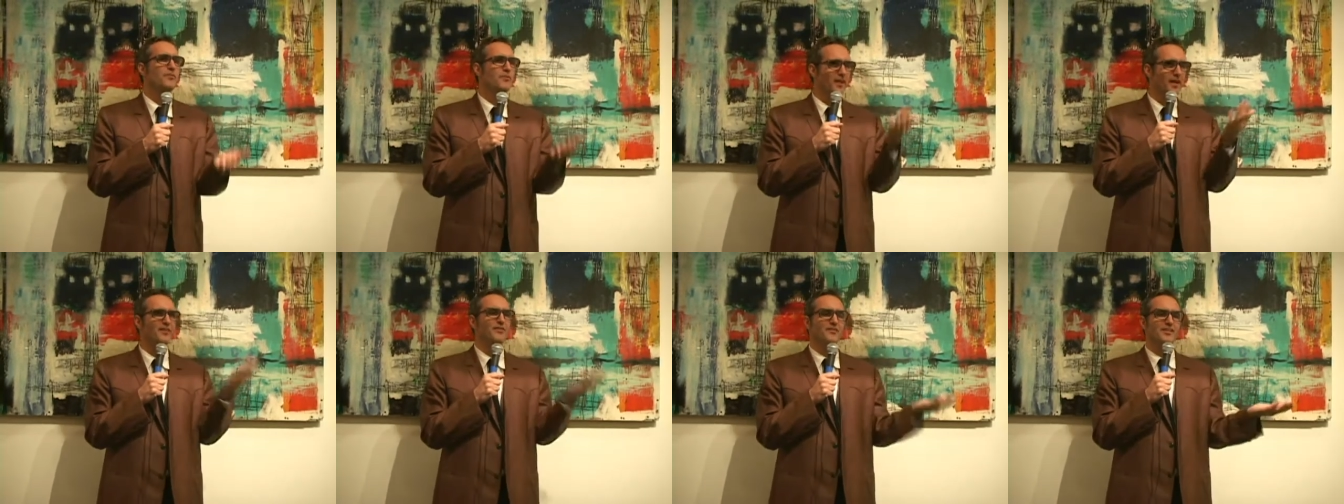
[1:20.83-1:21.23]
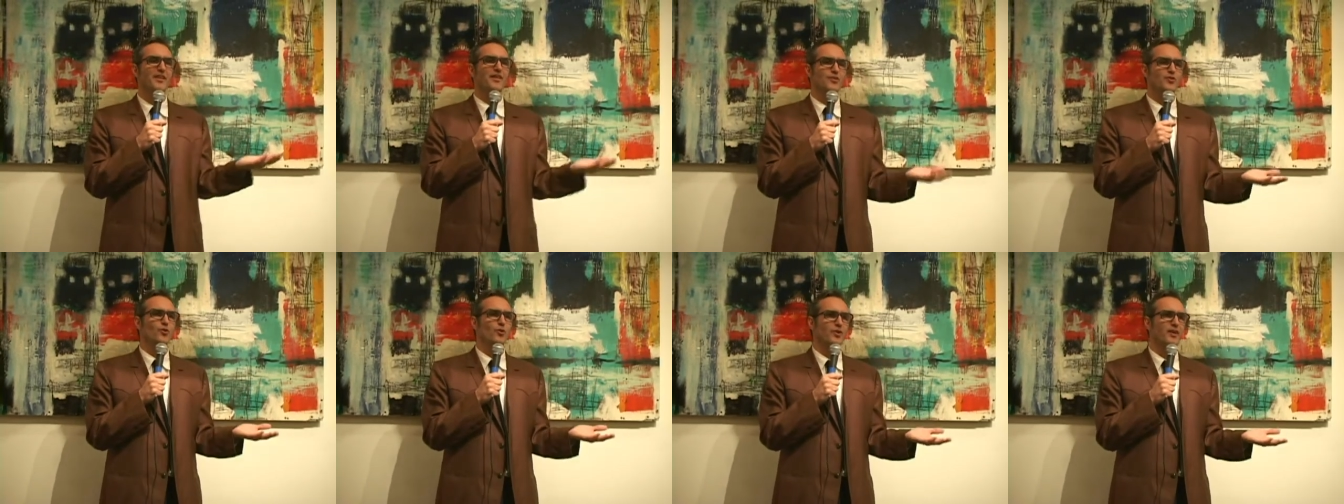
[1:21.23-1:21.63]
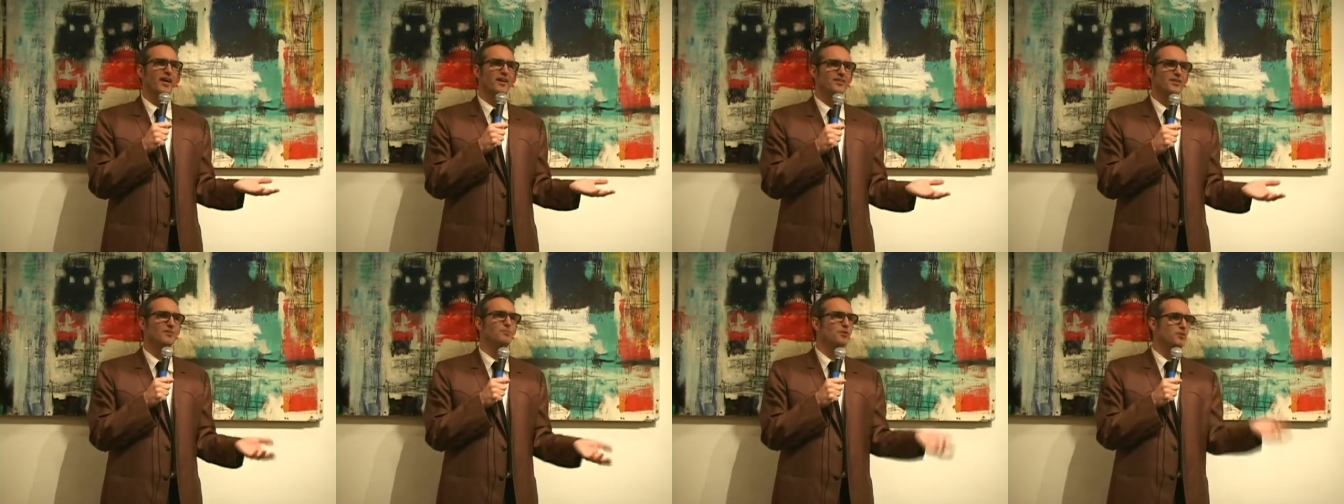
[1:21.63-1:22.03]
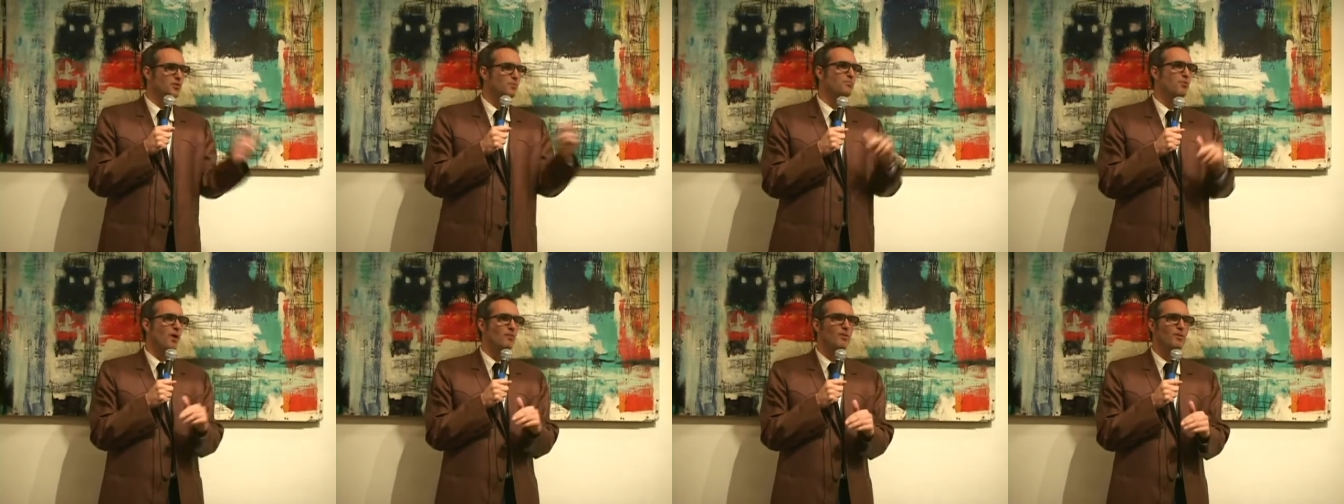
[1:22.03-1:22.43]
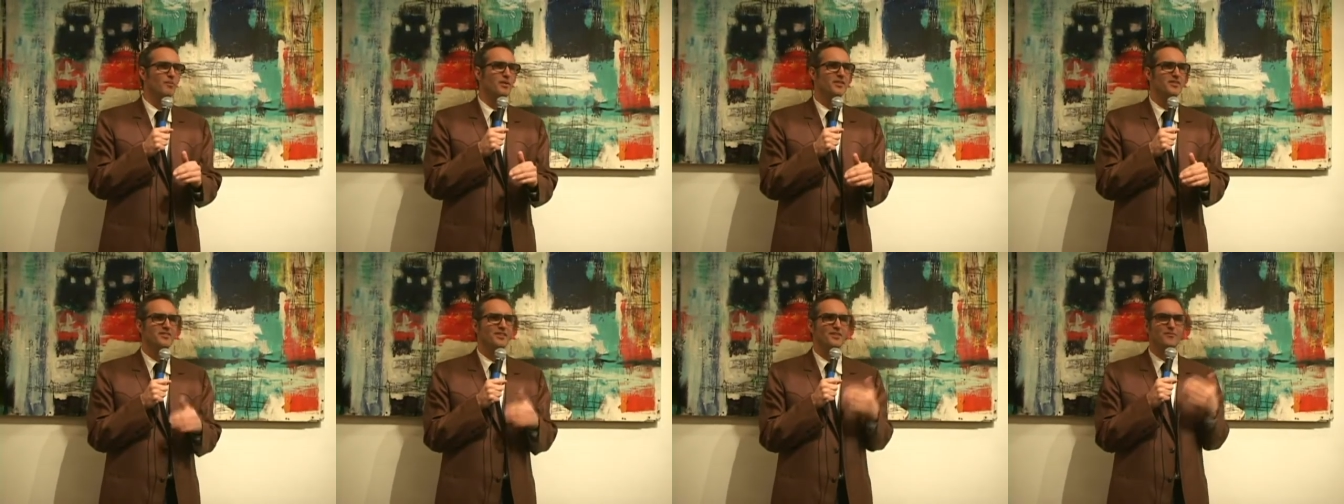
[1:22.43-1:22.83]
then you'll get it. But the problem
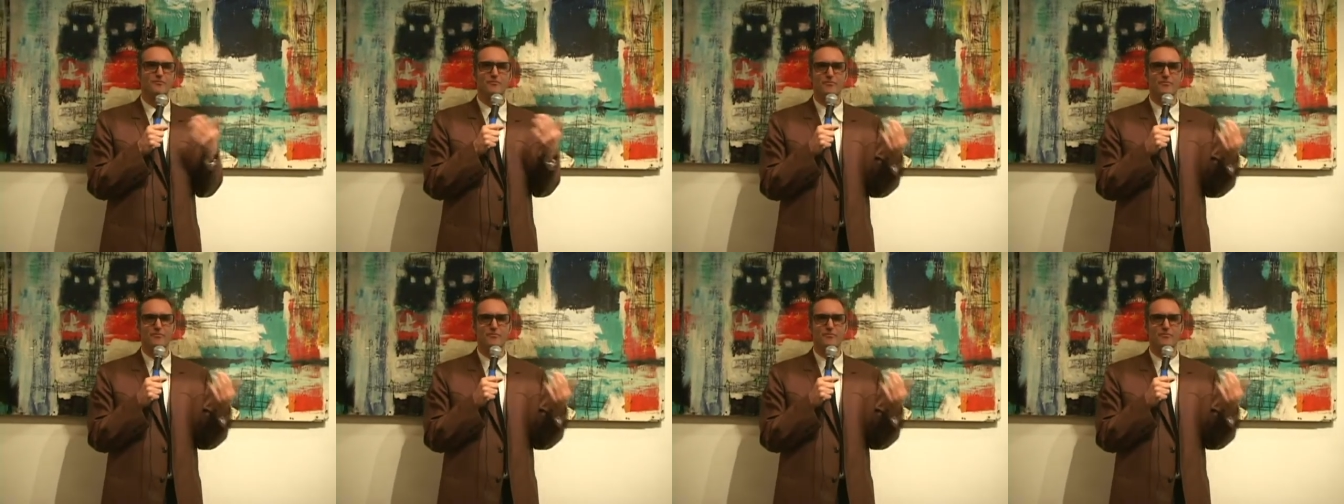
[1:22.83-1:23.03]
is that